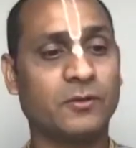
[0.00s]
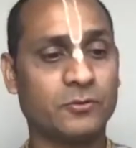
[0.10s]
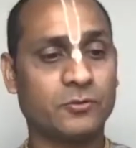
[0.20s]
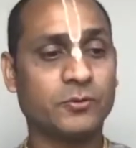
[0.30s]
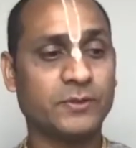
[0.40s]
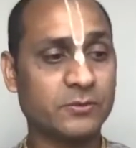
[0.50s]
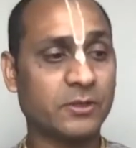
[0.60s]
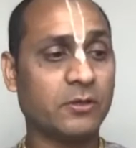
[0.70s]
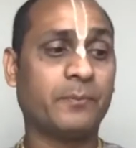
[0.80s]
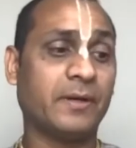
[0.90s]
So that's
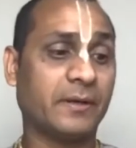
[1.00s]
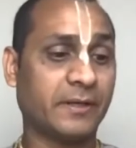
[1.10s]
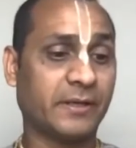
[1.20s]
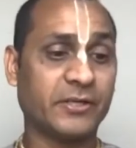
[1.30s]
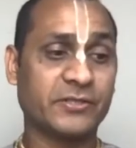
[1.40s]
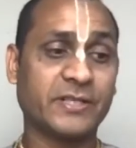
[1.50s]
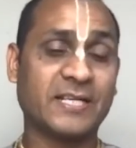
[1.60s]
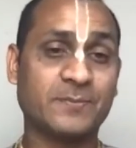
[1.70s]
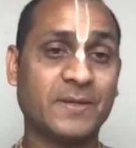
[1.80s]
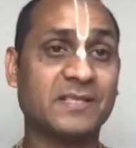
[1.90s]
how Krishna
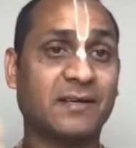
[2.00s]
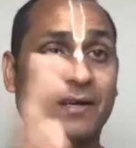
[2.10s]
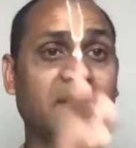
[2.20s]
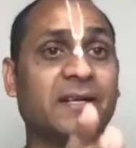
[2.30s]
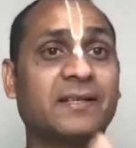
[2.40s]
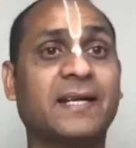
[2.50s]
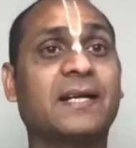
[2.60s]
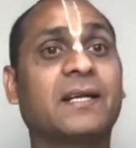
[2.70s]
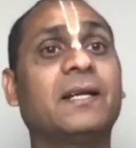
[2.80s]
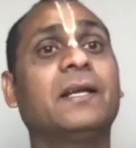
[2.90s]
explains earlier
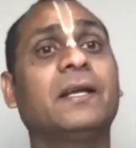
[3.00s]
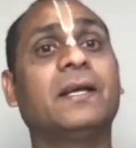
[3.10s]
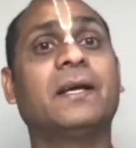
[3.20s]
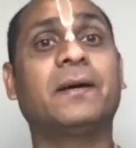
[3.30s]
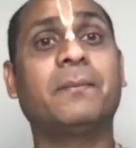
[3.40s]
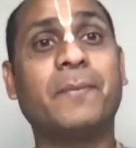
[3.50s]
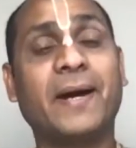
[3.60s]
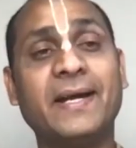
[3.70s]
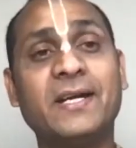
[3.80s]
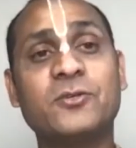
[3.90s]
that
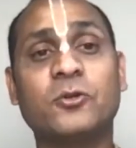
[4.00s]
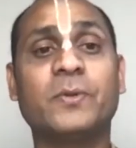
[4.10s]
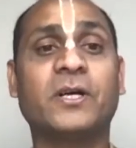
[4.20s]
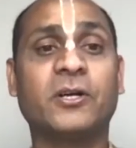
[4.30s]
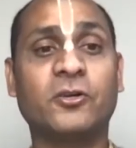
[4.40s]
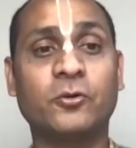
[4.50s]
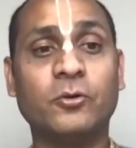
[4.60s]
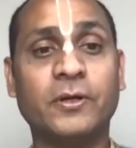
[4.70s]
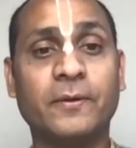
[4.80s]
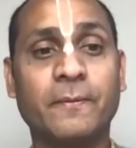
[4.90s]
mind should be
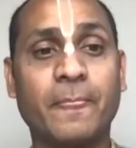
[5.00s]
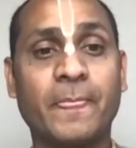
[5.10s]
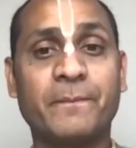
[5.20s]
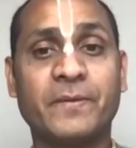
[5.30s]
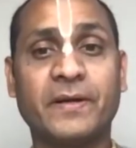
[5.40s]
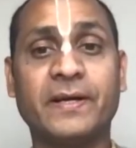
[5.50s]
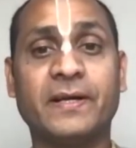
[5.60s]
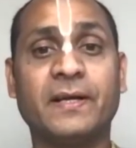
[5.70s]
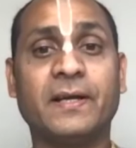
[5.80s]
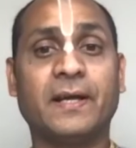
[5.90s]
controlled, right?
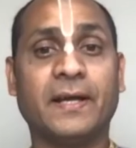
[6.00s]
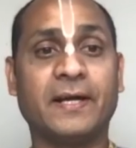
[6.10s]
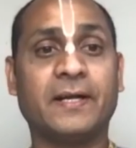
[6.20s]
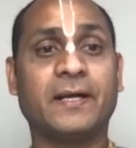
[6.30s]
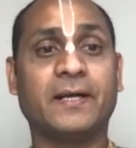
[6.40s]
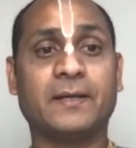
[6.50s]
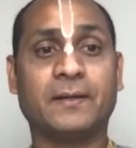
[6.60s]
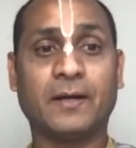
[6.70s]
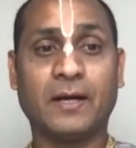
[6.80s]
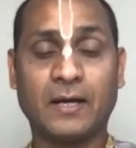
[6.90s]
And
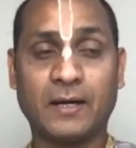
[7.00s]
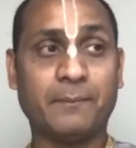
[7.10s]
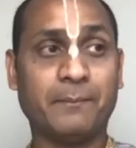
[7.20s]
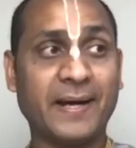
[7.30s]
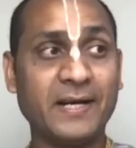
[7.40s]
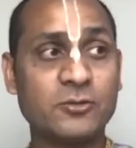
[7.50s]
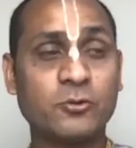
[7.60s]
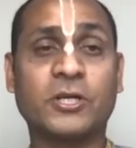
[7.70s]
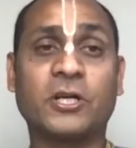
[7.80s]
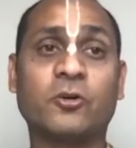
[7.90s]
a mind
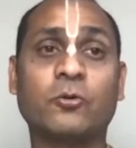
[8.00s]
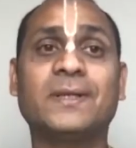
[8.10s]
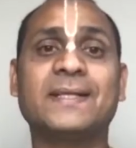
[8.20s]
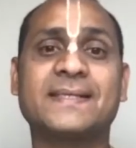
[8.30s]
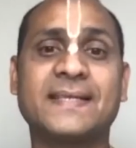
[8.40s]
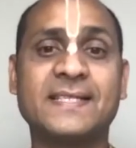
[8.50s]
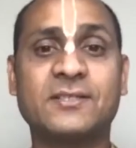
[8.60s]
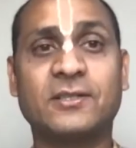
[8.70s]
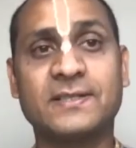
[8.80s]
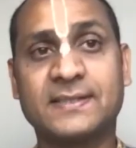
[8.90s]
should control the
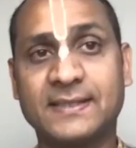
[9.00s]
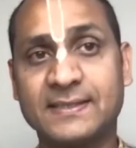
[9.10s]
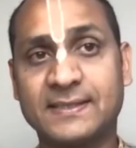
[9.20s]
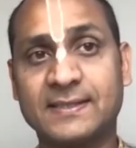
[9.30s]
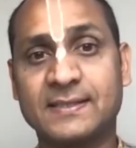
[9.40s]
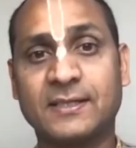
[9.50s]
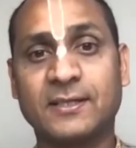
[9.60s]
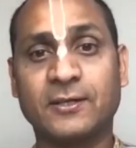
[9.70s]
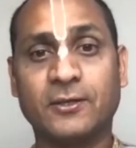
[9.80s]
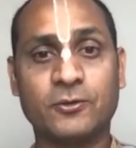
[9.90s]
senses.
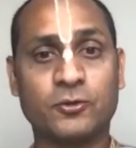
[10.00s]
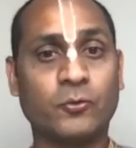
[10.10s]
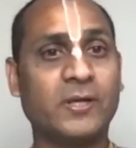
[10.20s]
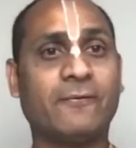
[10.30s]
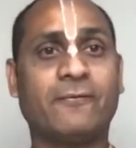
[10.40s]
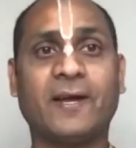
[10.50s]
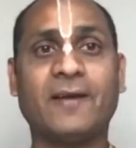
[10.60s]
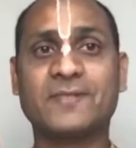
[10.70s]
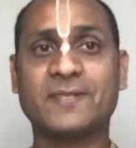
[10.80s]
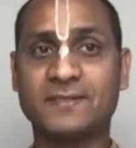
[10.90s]
So we have
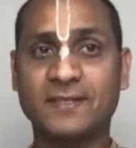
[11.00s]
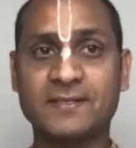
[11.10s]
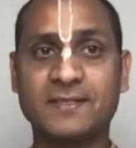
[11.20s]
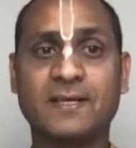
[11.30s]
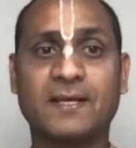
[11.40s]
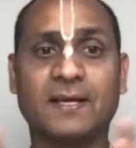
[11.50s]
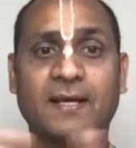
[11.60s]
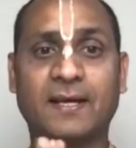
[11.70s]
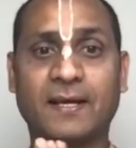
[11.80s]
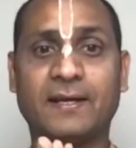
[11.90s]
five senses,
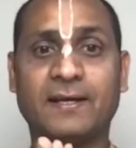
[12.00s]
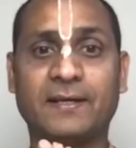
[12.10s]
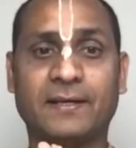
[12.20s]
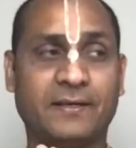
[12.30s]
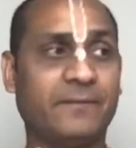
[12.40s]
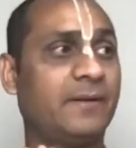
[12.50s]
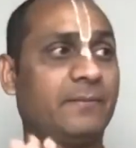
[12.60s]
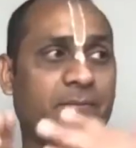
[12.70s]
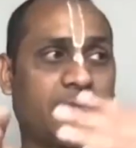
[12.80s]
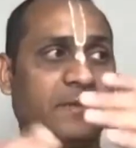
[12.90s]
and even
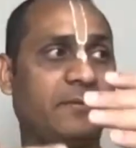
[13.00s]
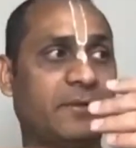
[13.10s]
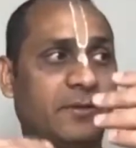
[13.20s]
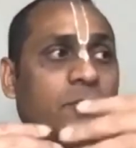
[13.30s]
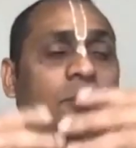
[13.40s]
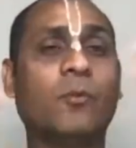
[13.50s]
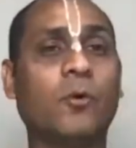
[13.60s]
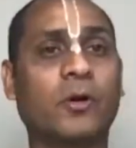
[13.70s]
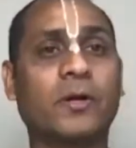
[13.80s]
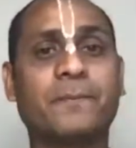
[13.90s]
we go
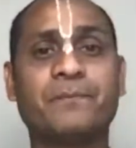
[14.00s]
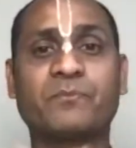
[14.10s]
more.